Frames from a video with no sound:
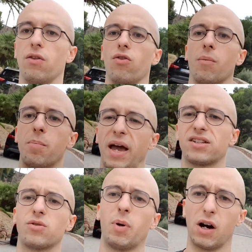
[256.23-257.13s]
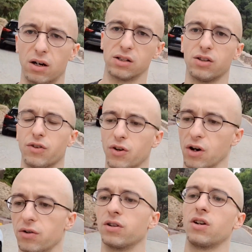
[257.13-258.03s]
the best parts of
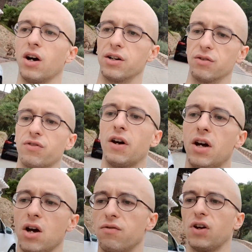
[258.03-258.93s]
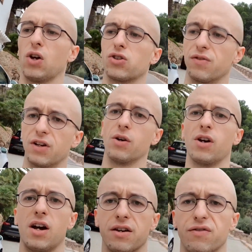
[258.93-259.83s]
your own kind of philosophy
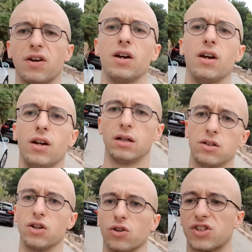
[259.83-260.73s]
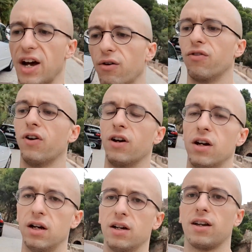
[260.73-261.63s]
on life to yourself.
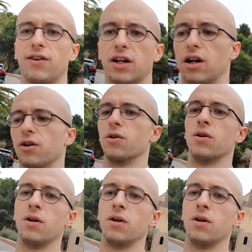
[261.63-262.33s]
Give it a go.